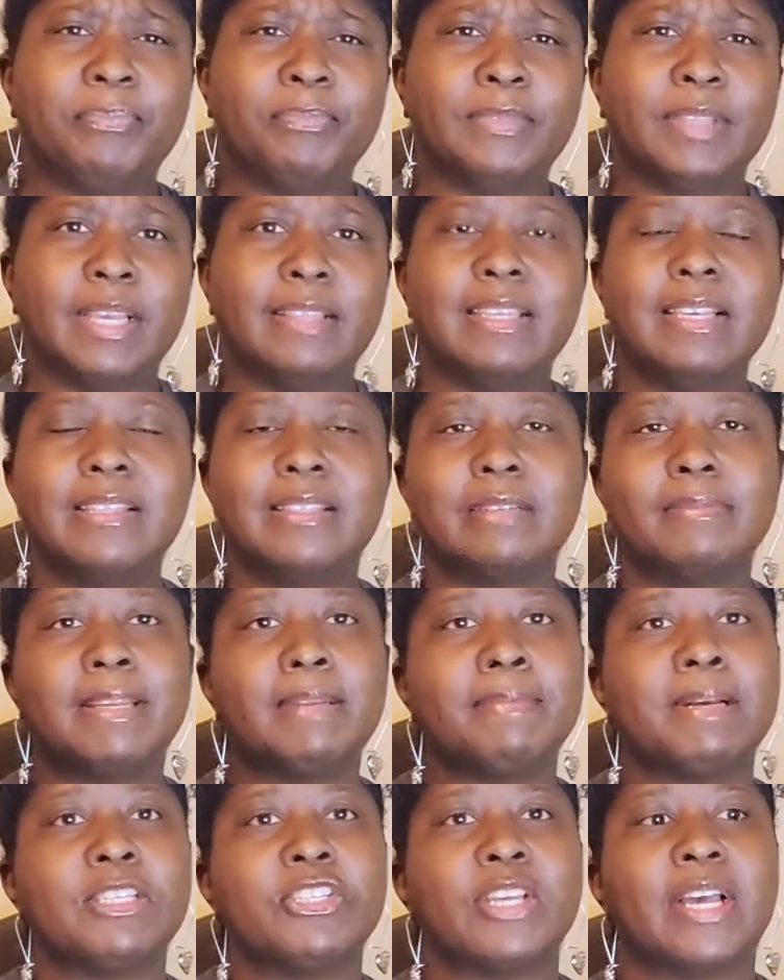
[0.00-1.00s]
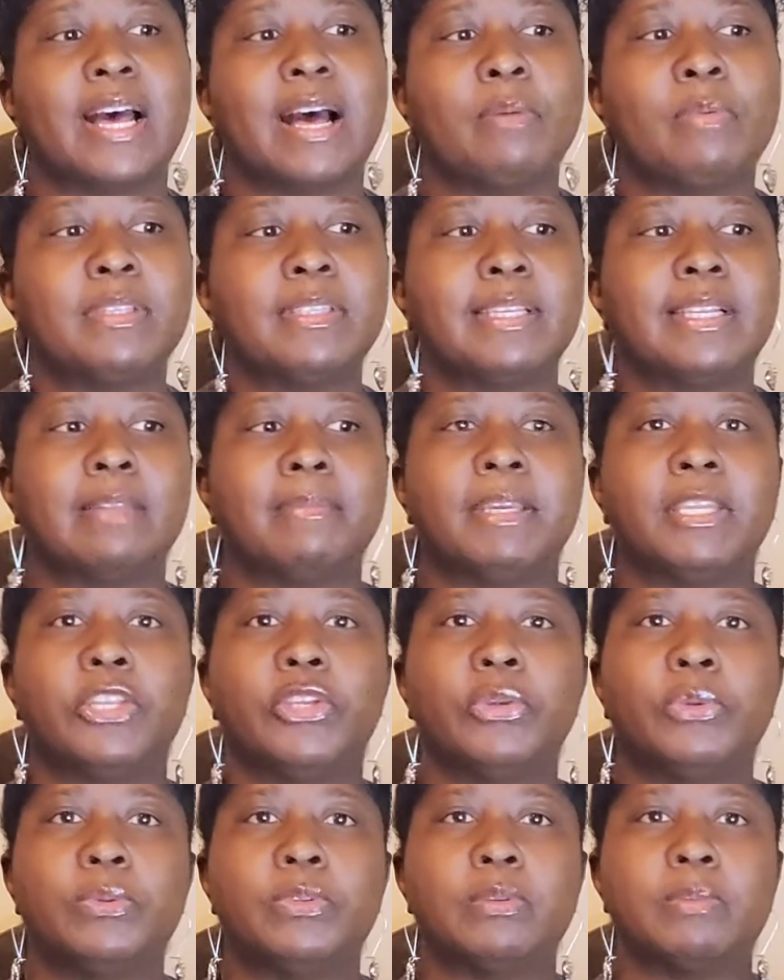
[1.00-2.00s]
think somebody at my job was telling me to
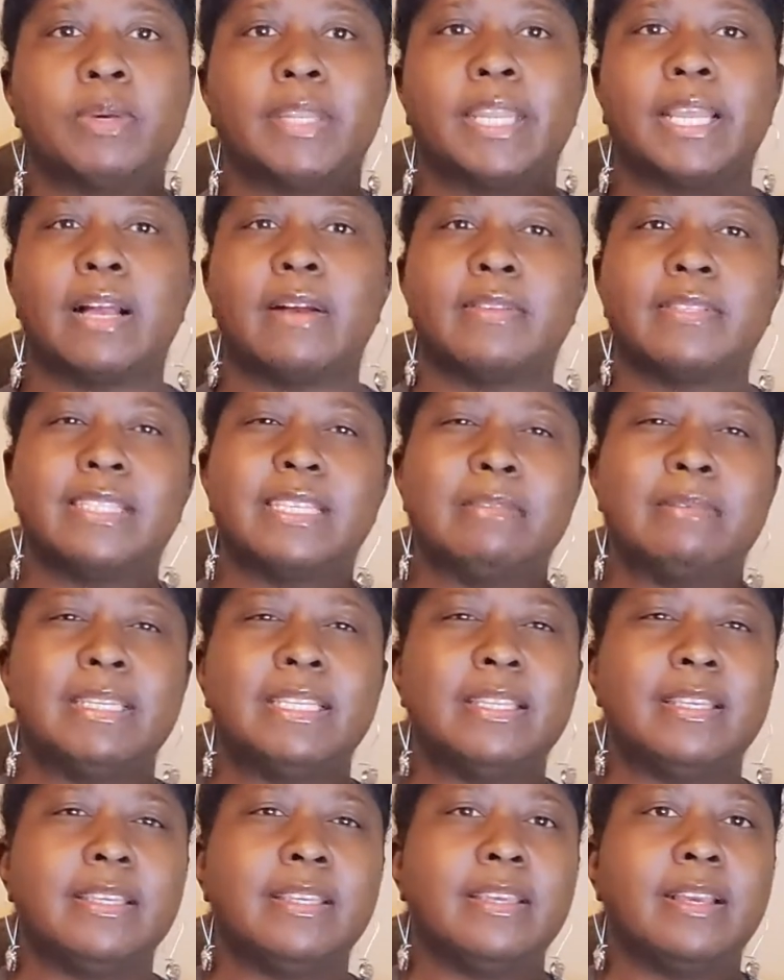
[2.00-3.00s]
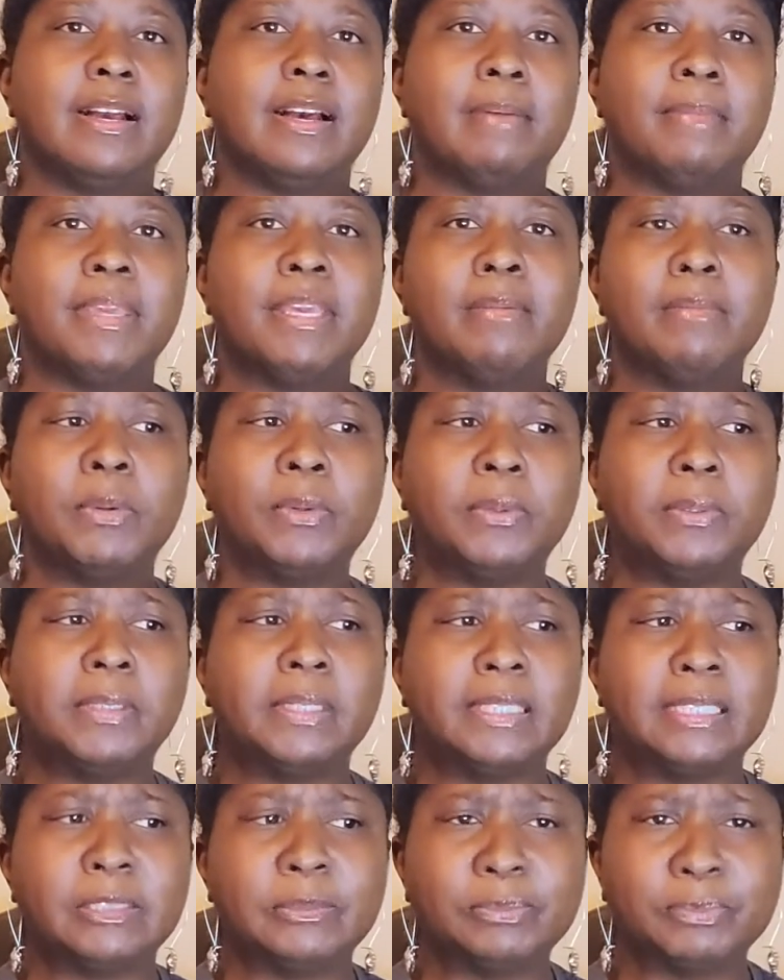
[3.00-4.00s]
use some what they call CBD hemp
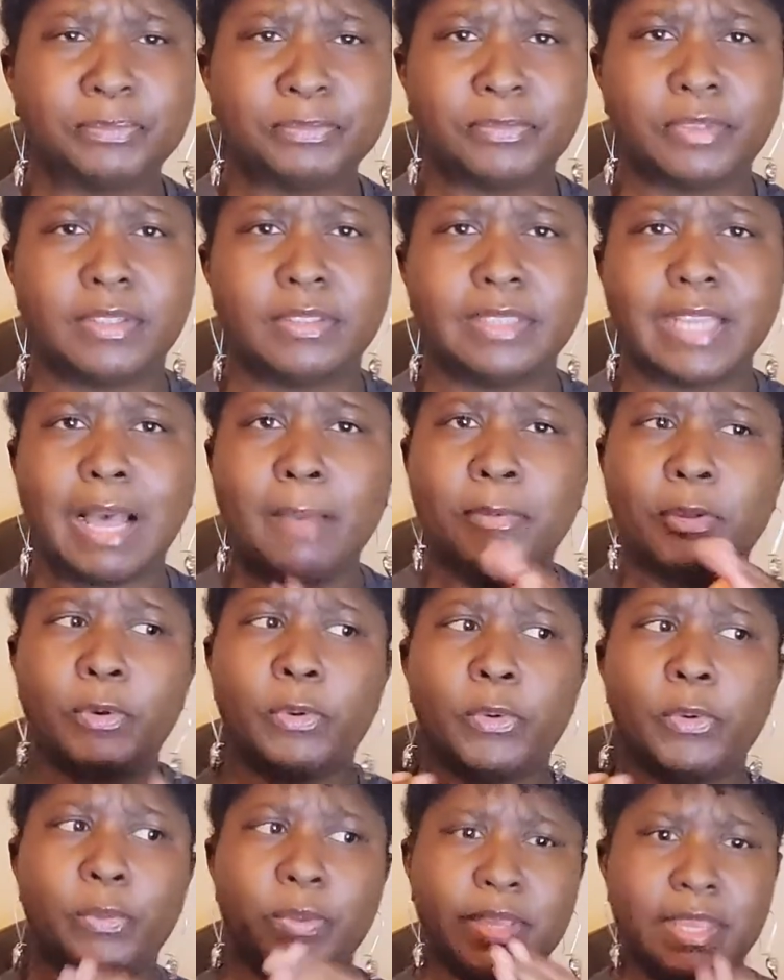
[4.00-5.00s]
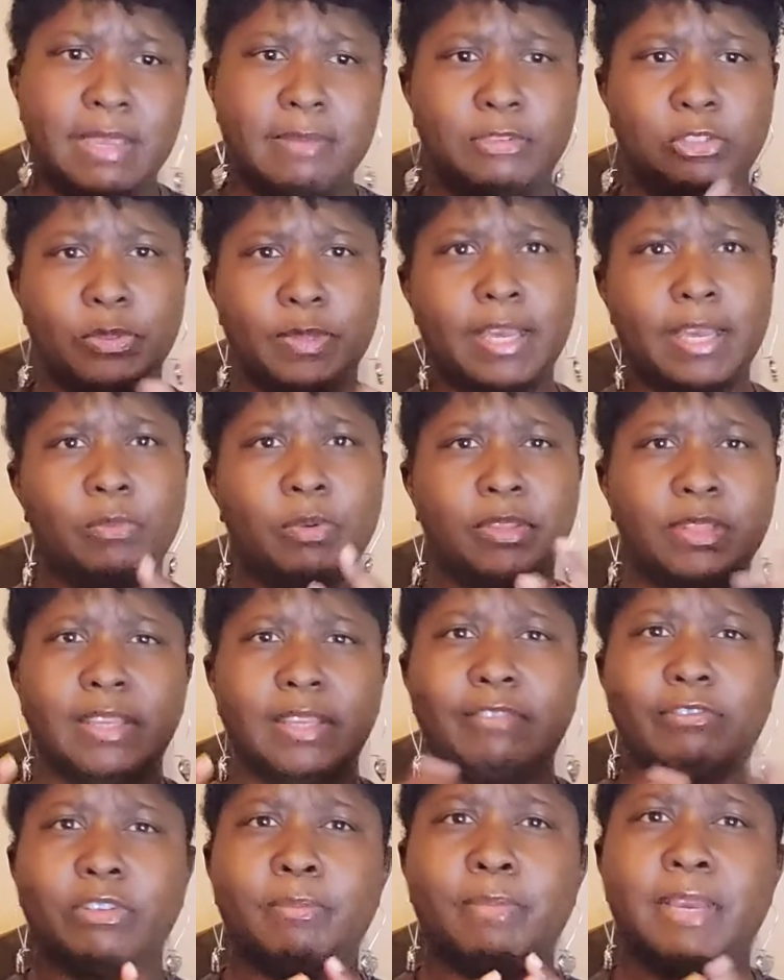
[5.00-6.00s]
oil, topical cream to help with the
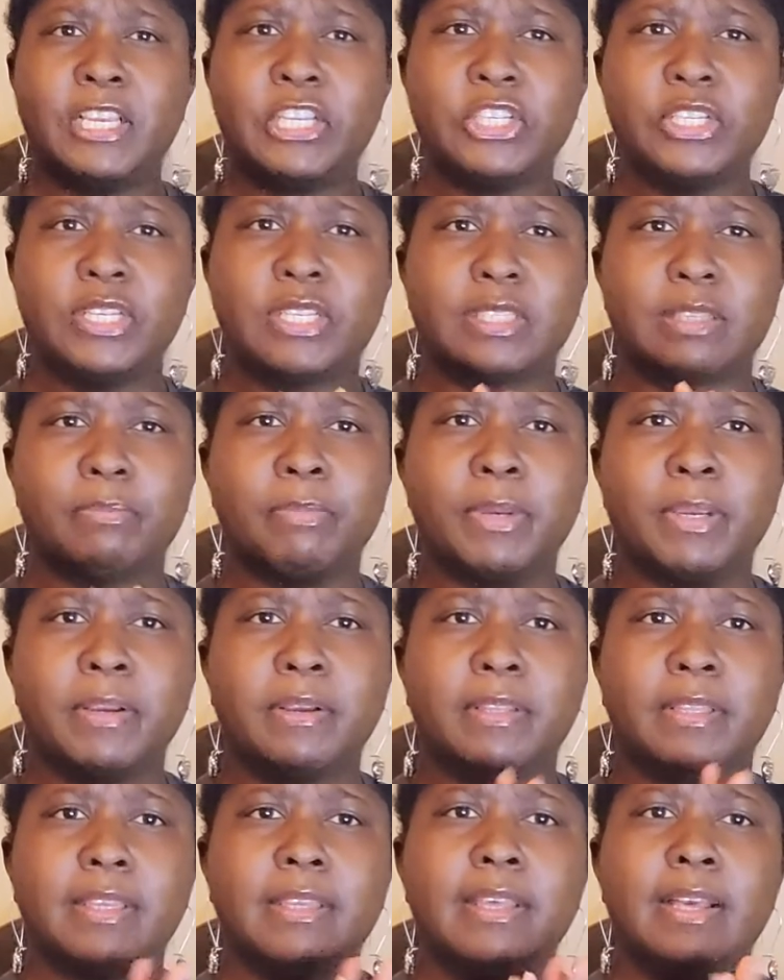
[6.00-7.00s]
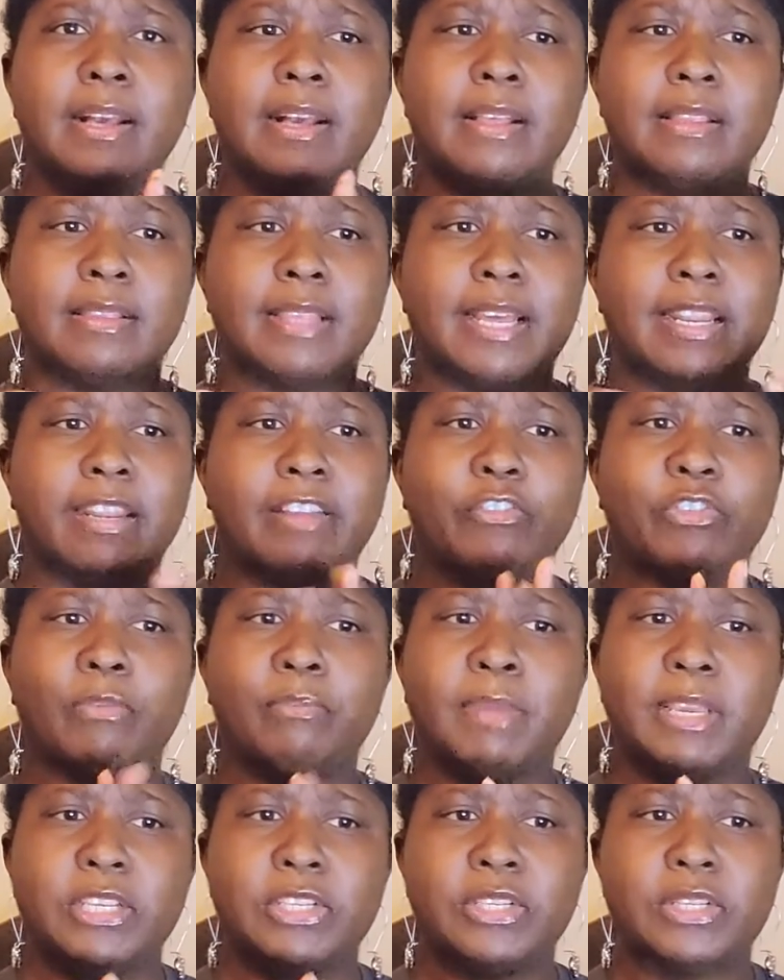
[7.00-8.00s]
inflammation, because apparently a lot of
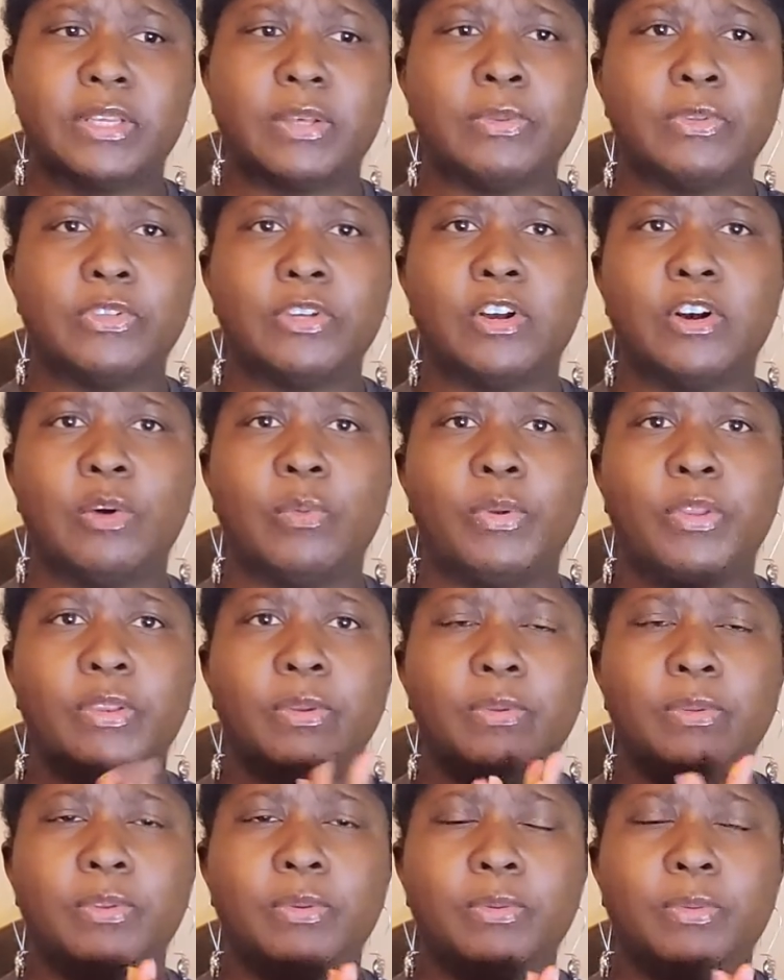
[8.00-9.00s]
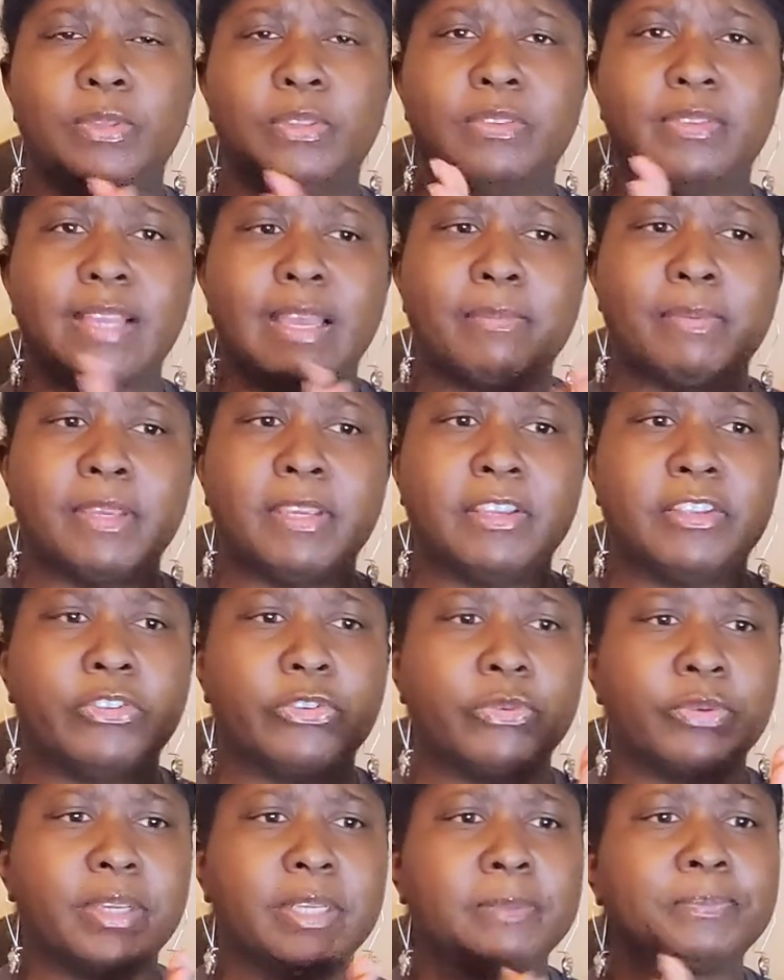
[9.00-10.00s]
inflammation goes on when you do this type of
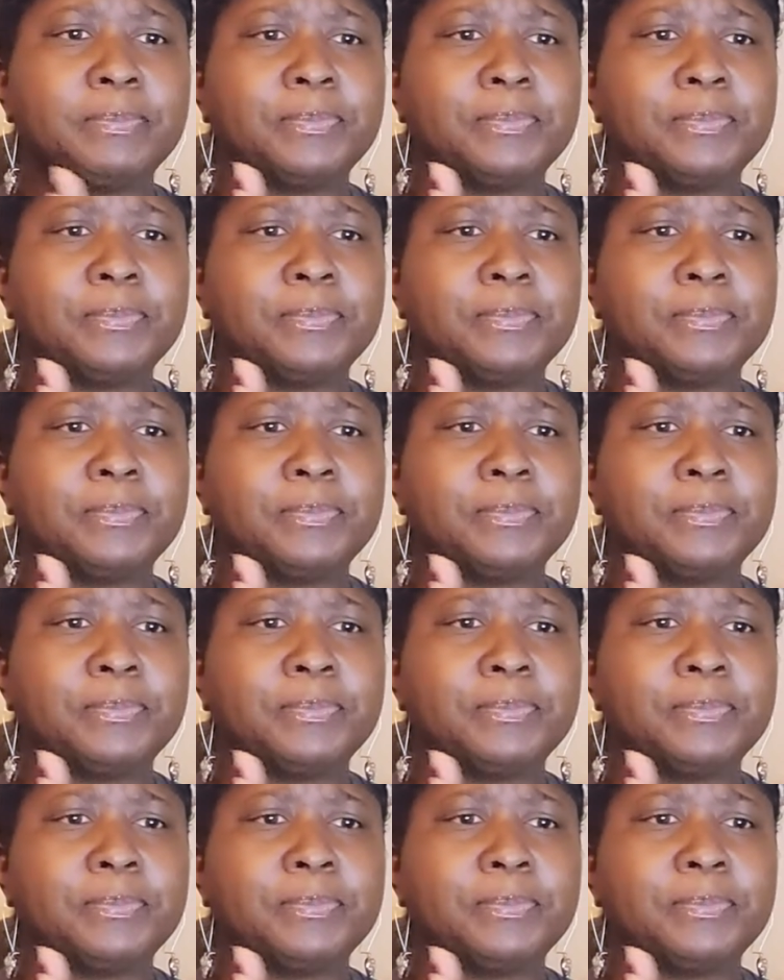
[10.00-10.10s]
injury.